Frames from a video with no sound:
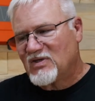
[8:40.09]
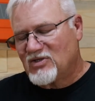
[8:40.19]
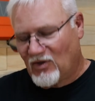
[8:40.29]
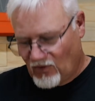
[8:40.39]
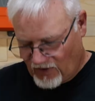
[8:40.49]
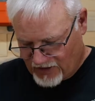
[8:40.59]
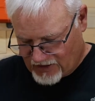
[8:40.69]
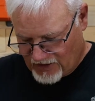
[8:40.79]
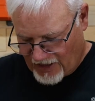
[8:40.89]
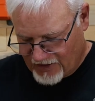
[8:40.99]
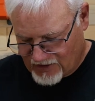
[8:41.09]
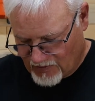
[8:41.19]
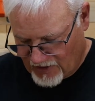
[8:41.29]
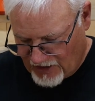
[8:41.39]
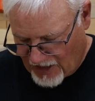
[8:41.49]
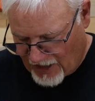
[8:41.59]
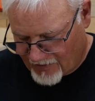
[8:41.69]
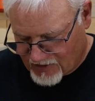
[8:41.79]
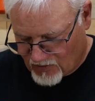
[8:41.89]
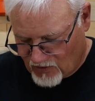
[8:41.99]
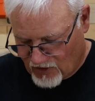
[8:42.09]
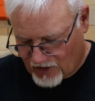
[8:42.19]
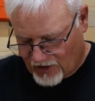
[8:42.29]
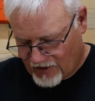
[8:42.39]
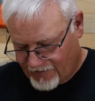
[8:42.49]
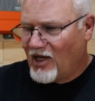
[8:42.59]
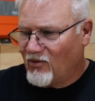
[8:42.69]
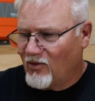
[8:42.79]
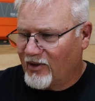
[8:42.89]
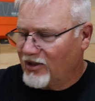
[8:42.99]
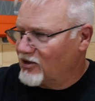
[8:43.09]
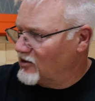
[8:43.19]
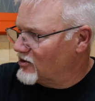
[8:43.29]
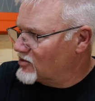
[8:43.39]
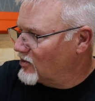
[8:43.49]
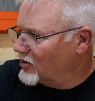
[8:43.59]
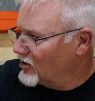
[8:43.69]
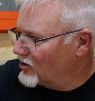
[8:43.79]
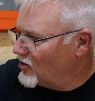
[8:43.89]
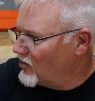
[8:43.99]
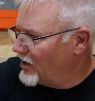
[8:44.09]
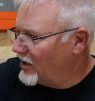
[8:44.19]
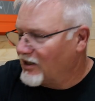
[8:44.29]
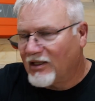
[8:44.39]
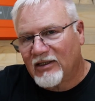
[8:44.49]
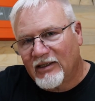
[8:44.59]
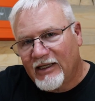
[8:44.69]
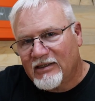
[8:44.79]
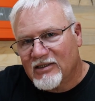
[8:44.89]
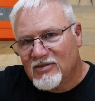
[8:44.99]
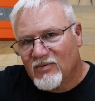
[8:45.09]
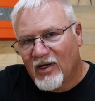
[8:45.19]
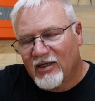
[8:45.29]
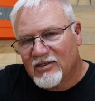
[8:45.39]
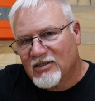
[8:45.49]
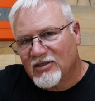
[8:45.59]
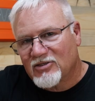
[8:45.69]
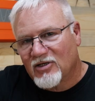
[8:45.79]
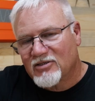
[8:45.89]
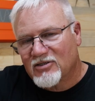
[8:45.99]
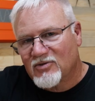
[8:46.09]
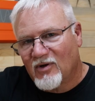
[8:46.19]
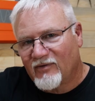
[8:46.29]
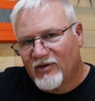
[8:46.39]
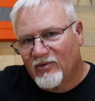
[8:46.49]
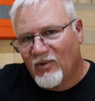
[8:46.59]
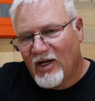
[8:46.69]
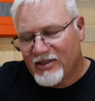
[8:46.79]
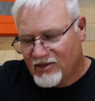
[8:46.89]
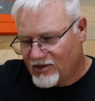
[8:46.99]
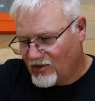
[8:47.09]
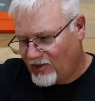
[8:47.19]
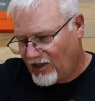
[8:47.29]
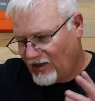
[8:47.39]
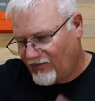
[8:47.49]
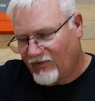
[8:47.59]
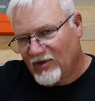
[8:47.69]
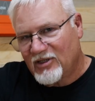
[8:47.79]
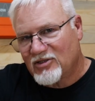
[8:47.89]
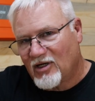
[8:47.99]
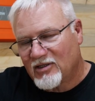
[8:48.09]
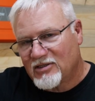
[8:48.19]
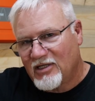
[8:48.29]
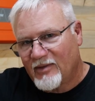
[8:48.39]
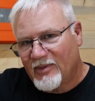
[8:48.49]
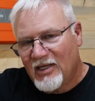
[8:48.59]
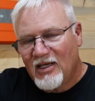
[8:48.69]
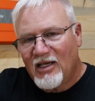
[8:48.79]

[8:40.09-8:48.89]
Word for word: So it's nice when the apps work. Now what we're going to do is we're going to go ahead and let this run. It's going to charge at 1,200 watts until we get it fully charged up,